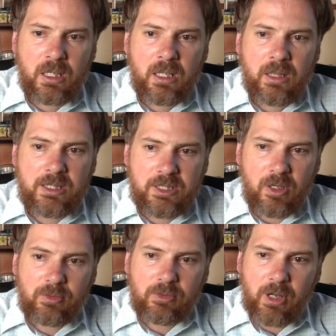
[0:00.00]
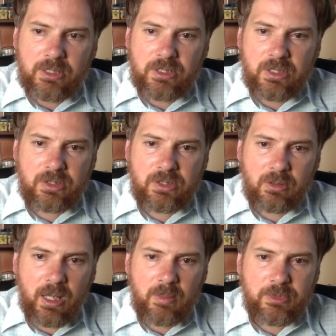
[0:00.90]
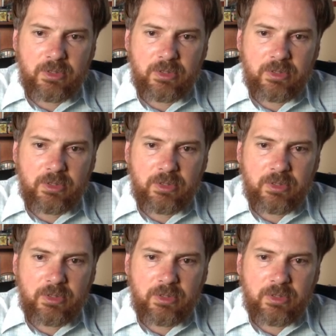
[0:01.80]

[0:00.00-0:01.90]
The self-righteous scribes and